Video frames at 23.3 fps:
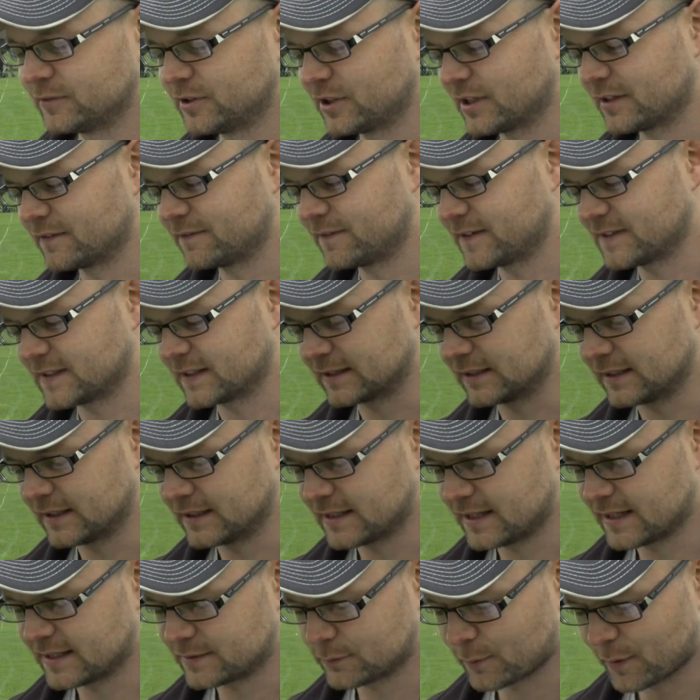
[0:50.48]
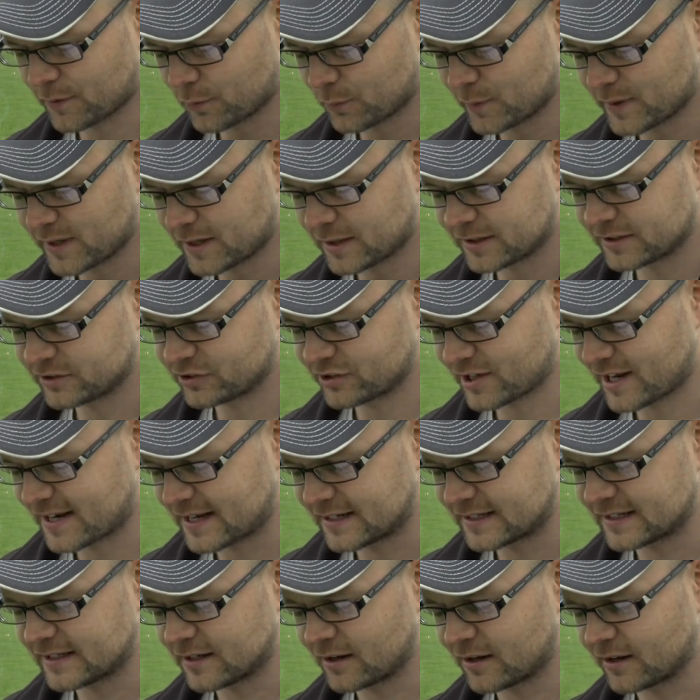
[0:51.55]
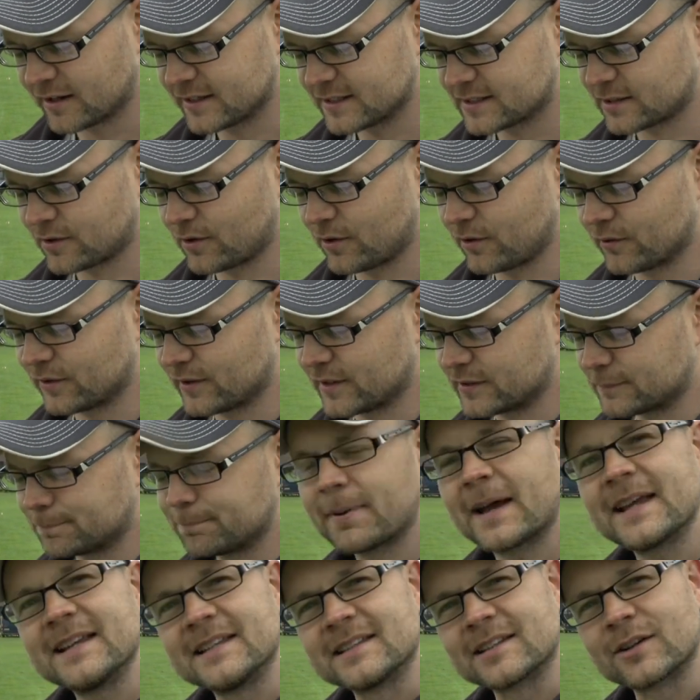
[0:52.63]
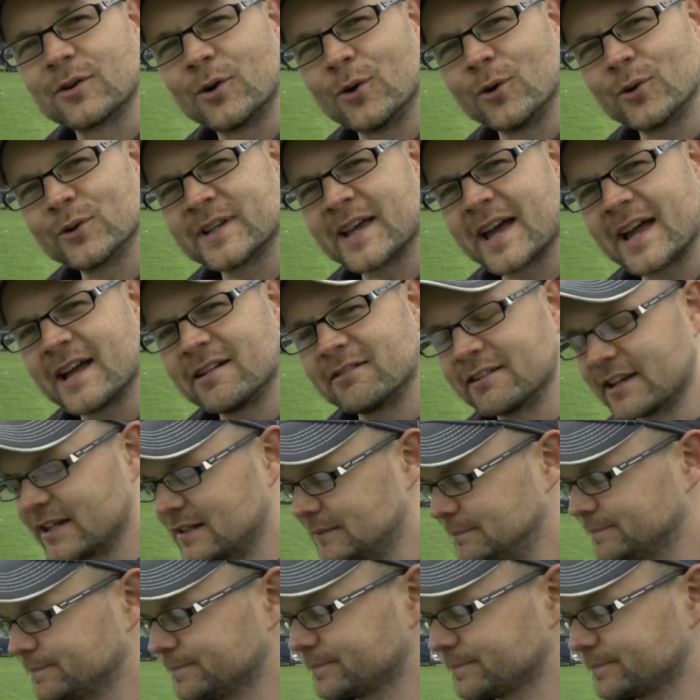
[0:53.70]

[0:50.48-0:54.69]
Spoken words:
geophysically is whether we can shed any light on this base court area.